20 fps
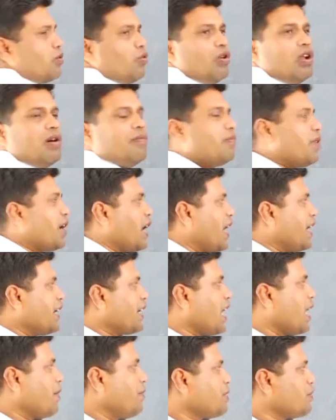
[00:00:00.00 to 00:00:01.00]
coulomb and
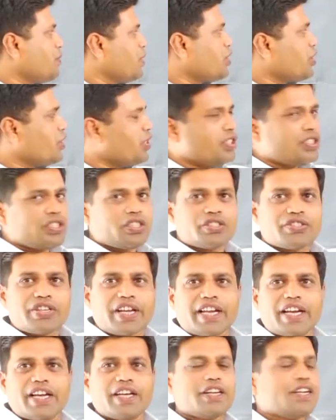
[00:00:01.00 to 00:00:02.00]
time is measured in
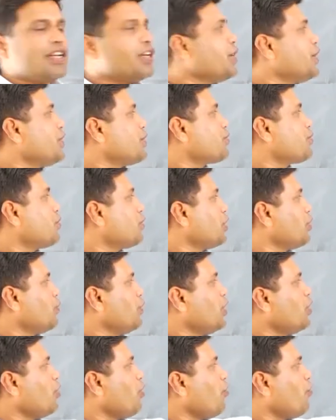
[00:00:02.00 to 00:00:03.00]
second. So the
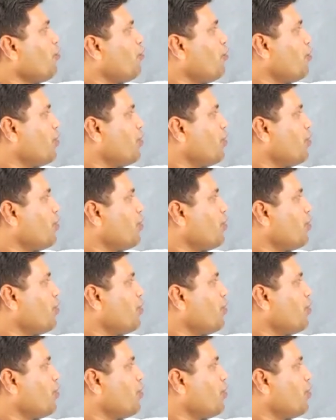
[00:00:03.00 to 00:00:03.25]
unit of